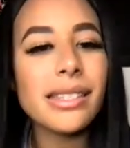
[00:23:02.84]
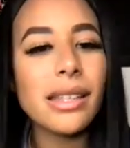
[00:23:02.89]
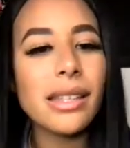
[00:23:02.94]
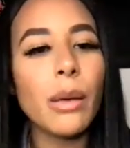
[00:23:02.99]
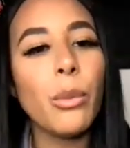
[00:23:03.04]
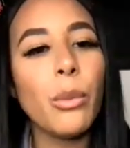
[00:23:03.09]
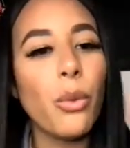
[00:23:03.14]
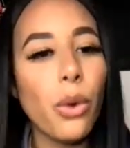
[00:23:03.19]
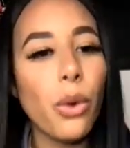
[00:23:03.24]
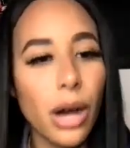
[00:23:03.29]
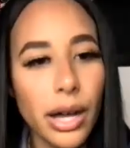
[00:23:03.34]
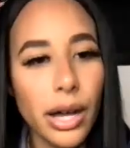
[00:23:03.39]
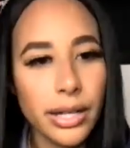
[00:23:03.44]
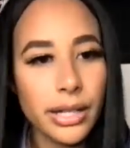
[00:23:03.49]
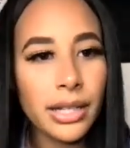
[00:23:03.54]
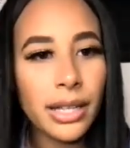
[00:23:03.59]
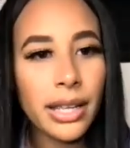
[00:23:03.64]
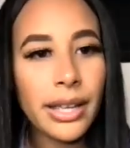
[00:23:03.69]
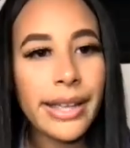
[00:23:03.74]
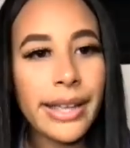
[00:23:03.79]

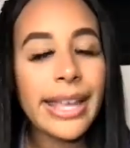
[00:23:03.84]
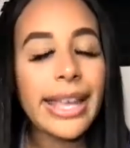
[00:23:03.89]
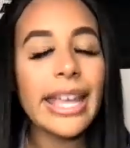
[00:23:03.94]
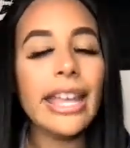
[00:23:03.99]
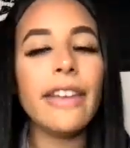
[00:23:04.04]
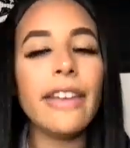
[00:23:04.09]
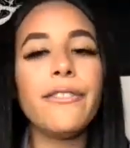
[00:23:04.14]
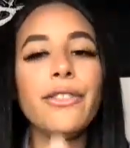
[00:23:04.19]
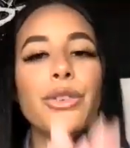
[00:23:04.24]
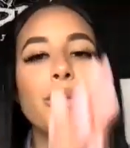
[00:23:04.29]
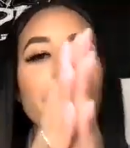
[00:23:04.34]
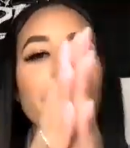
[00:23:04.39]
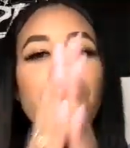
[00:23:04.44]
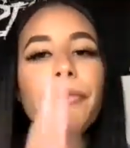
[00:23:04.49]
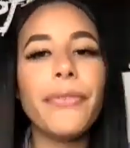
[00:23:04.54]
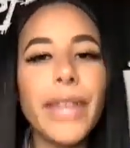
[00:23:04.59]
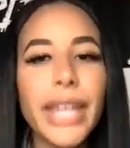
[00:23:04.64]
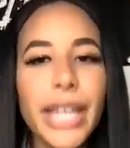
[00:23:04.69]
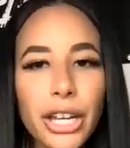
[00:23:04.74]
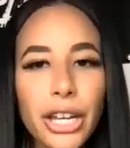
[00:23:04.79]
someone if you
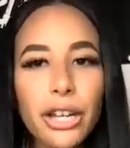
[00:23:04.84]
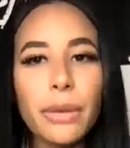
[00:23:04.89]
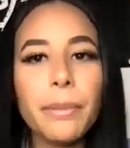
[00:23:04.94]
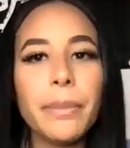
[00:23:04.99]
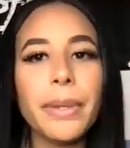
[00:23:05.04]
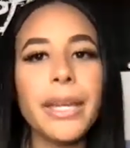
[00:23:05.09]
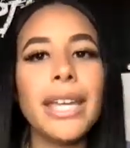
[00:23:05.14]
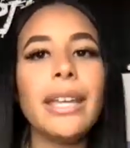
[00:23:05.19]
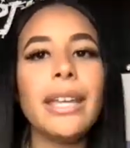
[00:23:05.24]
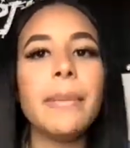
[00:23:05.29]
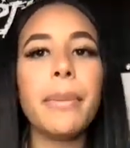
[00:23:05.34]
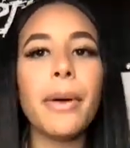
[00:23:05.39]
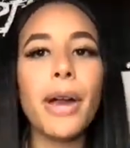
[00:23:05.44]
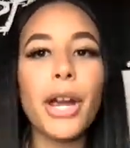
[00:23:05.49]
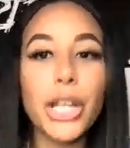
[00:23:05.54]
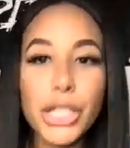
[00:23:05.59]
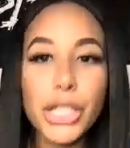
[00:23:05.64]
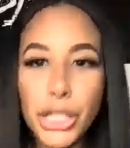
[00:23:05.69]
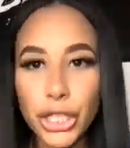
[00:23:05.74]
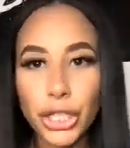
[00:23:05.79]
fear being
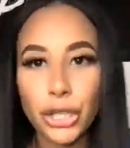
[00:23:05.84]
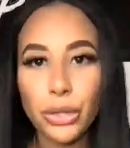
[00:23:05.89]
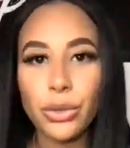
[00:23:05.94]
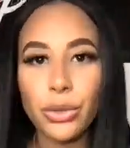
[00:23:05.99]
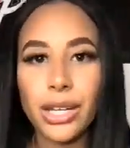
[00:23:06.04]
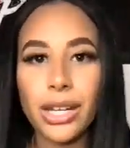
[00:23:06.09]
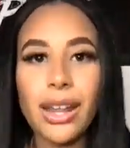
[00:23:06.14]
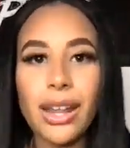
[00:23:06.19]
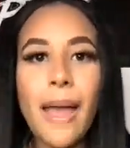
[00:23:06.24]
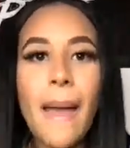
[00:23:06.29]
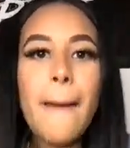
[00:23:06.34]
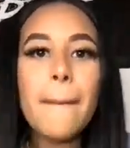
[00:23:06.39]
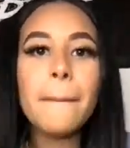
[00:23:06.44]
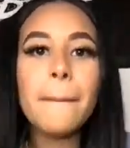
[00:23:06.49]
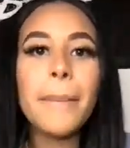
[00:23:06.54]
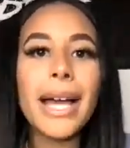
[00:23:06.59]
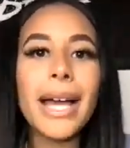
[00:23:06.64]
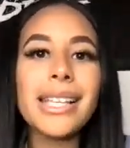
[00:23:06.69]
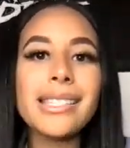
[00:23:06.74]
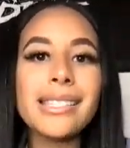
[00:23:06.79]
persecuted
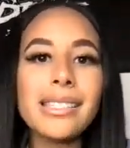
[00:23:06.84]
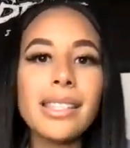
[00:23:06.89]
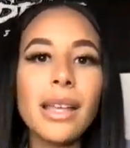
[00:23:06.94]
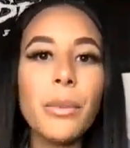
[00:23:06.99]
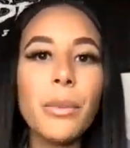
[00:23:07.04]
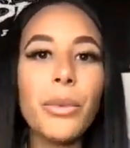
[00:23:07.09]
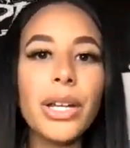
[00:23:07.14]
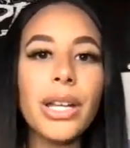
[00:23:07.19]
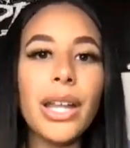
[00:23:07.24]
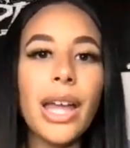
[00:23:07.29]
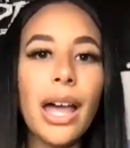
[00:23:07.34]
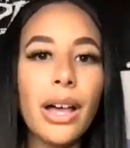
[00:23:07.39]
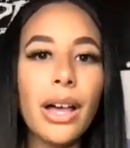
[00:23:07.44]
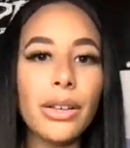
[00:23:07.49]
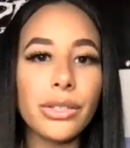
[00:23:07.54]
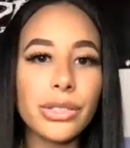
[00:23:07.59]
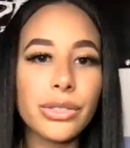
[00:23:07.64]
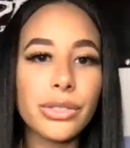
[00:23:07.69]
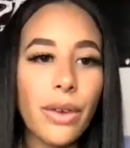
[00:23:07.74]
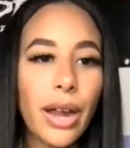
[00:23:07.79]
by someone
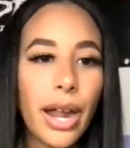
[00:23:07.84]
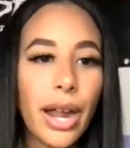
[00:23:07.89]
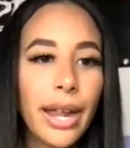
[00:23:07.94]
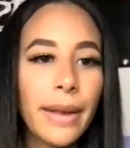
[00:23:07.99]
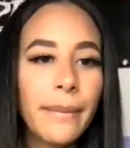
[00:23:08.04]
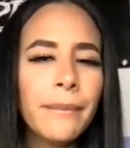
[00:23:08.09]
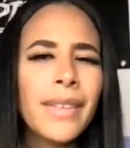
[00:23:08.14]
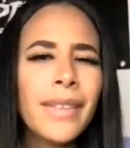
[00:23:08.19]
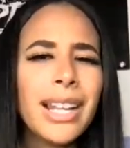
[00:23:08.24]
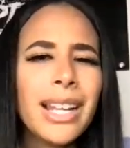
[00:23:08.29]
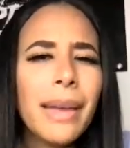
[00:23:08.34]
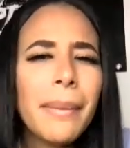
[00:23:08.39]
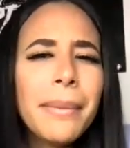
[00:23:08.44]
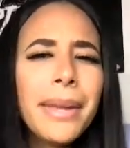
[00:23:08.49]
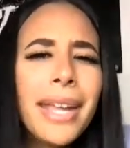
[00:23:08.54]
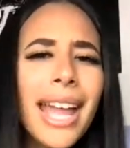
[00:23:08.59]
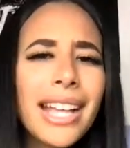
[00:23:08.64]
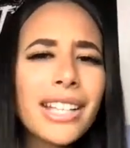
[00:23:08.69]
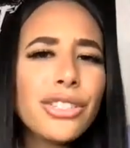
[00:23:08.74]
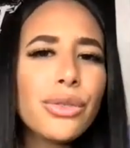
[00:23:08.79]
else, right? Let me
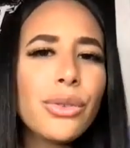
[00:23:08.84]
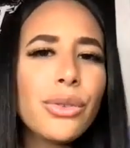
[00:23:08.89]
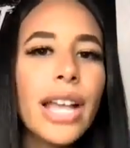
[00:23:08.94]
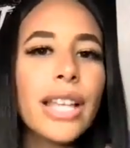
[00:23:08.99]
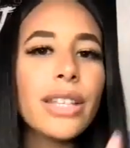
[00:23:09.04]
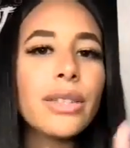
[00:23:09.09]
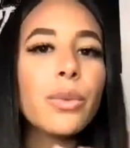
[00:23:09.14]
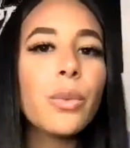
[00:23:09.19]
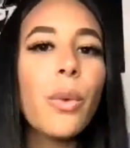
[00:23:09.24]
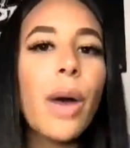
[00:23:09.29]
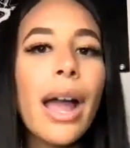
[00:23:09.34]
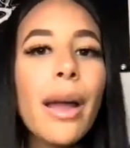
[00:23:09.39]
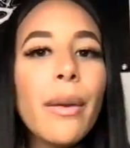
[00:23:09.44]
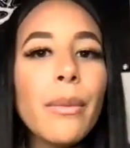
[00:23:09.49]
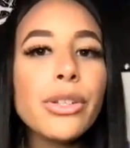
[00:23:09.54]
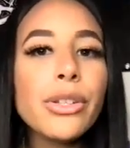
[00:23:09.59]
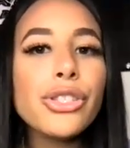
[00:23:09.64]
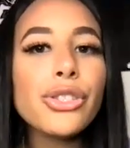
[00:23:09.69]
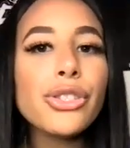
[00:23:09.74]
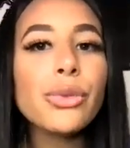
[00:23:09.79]
ask you guys, why
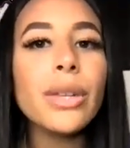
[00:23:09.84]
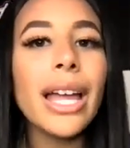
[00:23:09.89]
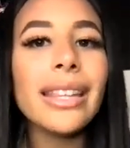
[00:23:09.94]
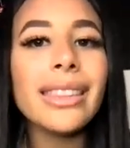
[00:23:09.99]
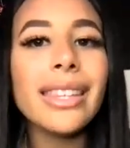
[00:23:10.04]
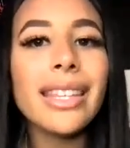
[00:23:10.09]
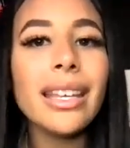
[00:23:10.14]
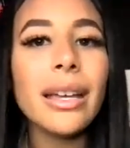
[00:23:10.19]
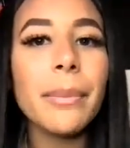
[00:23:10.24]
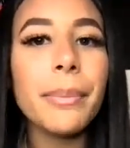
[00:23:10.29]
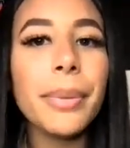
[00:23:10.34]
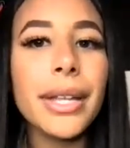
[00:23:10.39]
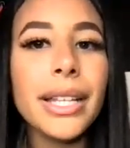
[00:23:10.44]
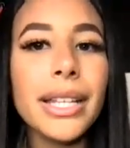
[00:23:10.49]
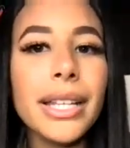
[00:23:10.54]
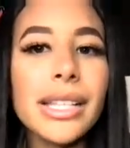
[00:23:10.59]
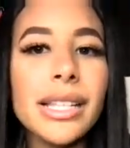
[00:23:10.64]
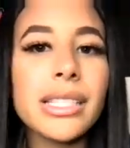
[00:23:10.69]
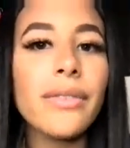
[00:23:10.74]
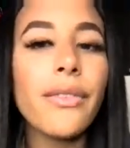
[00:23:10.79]
would you let the
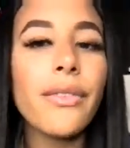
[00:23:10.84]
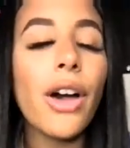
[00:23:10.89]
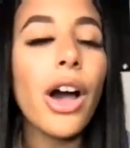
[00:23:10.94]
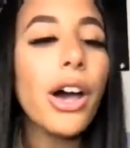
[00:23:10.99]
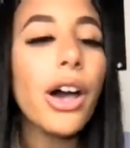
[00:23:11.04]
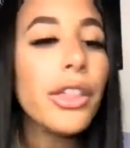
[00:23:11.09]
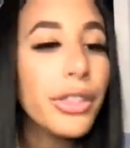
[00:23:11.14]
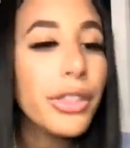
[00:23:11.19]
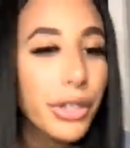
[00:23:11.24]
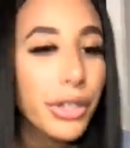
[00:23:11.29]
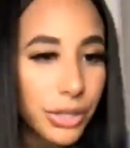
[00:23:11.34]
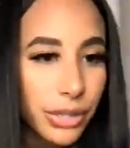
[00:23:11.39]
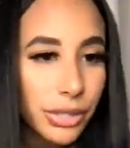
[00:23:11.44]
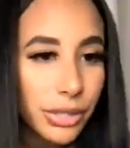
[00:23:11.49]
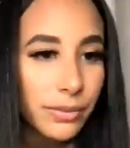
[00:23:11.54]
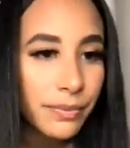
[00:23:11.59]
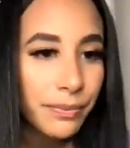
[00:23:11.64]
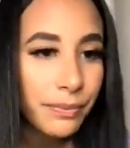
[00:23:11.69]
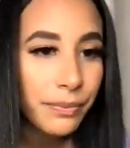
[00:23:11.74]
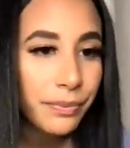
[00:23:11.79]
opinions of others
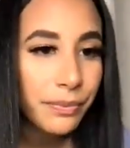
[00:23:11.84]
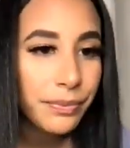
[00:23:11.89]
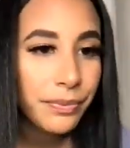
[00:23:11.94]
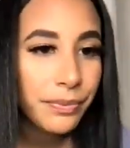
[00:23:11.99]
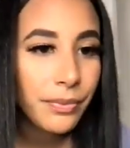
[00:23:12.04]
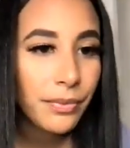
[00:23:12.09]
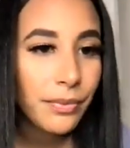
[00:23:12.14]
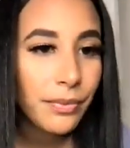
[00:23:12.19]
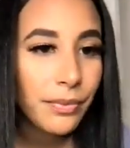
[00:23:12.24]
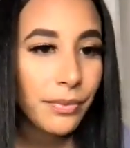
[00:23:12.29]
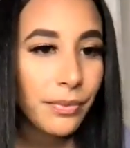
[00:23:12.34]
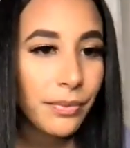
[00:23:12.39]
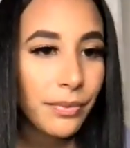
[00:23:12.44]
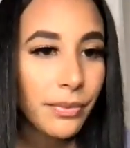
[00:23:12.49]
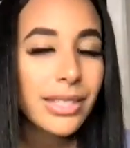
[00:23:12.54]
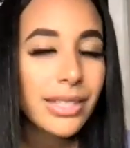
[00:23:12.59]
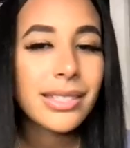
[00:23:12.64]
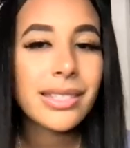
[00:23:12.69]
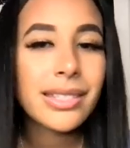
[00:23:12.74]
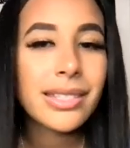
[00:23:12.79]

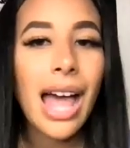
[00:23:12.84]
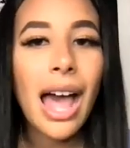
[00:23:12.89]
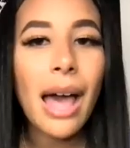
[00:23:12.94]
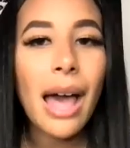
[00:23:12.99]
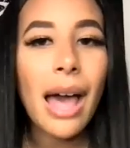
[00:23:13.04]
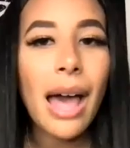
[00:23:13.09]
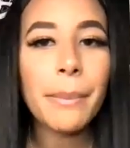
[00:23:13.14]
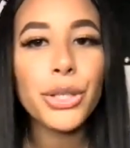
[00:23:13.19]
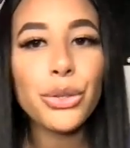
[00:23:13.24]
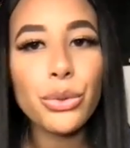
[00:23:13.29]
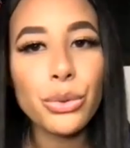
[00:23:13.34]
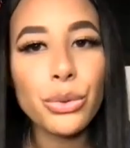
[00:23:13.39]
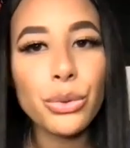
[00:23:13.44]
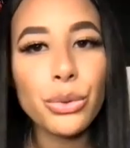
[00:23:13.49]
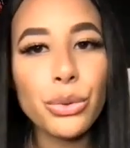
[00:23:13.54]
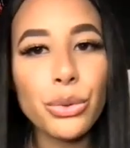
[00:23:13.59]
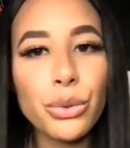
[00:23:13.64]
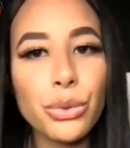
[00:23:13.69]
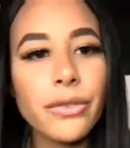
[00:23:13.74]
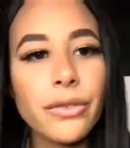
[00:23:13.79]
stop
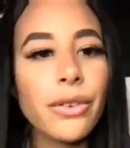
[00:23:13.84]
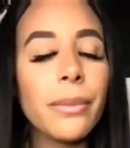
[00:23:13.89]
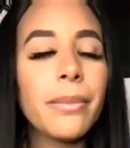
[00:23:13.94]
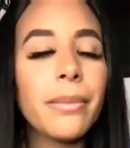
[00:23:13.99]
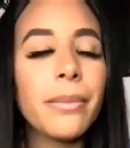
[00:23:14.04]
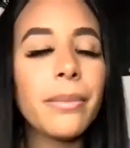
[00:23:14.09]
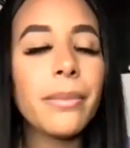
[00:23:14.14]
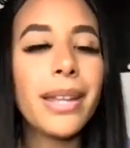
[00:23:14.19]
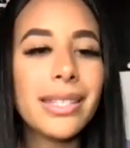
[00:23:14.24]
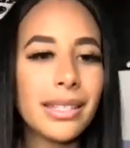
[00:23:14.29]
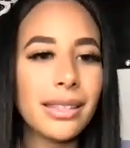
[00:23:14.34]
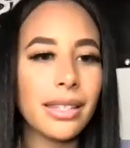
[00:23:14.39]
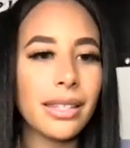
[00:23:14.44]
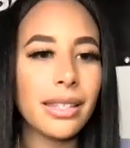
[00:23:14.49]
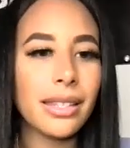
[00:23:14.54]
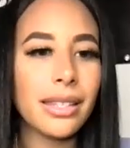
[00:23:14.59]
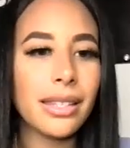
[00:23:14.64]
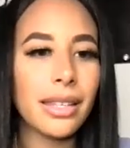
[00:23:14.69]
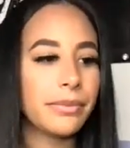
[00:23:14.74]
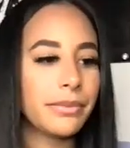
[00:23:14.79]
you from
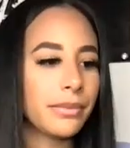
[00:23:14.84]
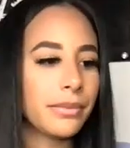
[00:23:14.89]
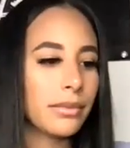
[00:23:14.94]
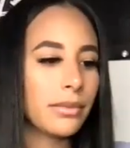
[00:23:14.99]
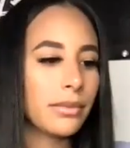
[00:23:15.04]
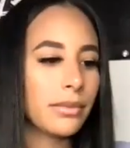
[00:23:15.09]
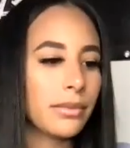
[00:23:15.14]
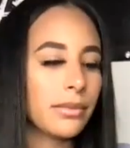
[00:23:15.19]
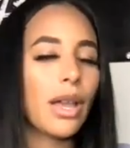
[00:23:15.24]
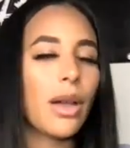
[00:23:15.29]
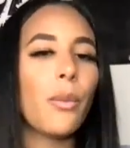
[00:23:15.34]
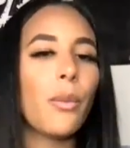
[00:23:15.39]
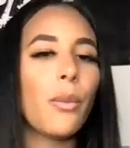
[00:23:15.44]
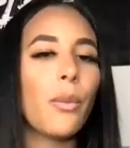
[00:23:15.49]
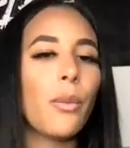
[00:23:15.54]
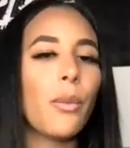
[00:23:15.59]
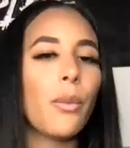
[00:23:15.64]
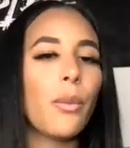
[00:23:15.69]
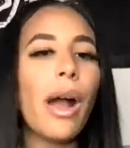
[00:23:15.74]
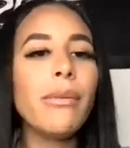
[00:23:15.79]
blessing them?
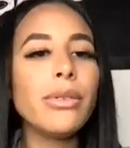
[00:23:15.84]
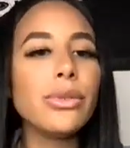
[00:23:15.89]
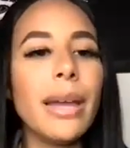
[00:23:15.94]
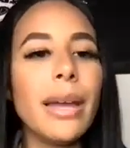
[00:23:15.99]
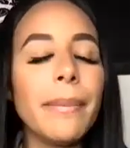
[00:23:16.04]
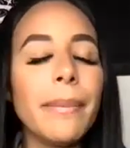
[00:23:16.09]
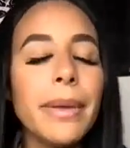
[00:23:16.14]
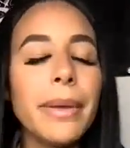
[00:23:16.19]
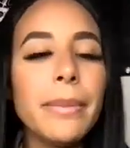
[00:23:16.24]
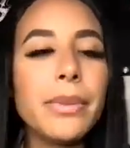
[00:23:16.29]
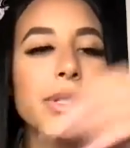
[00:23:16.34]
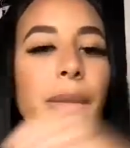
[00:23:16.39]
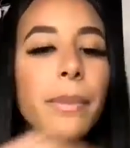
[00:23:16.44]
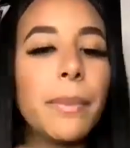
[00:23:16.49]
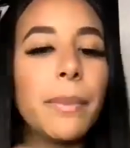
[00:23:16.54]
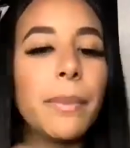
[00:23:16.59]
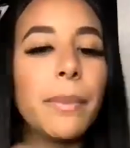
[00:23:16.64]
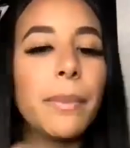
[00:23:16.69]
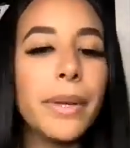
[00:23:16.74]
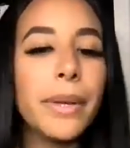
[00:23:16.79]
Why would you let
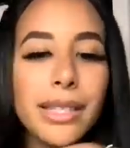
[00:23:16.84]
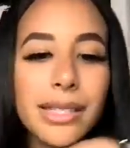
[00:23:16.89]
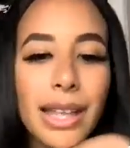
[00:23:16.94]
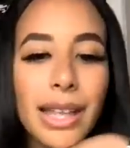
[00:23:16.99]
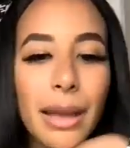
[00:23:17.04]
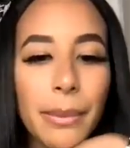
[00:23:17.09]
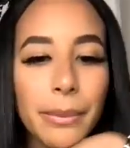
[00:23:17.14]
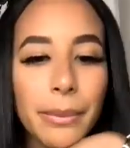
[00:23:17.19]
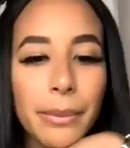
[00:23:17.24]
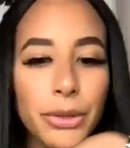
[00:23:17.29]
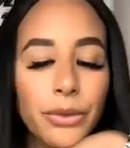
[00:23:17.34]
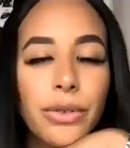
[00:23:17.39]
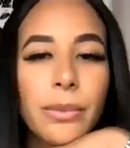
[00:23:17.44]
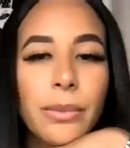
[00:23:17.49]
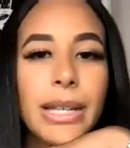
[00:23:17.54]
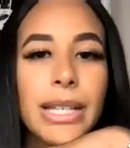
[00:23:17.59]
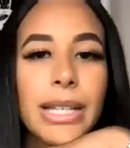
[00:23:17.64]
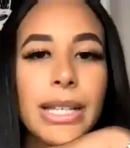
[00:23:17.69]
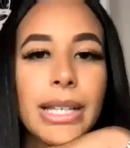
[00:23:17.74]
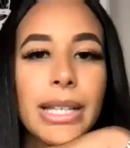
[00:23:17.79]
people's opinions stop you
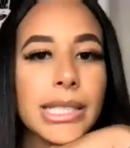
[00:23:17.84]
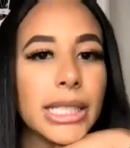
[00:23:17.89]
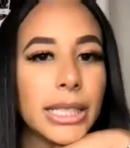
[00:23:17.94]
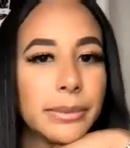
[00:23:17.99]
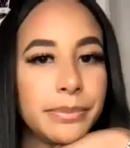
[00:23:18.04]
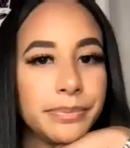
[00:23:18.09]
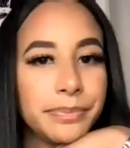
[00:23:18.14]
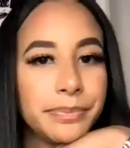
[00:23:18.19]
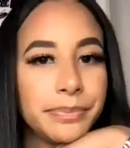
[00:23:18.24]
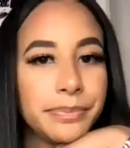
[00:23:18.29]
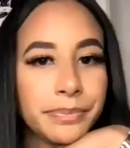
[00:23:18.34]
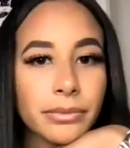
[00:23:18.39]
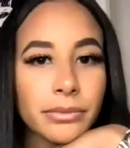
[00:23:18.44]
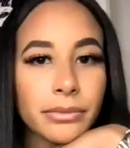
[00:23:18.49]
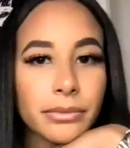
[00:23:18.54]
from blessing them?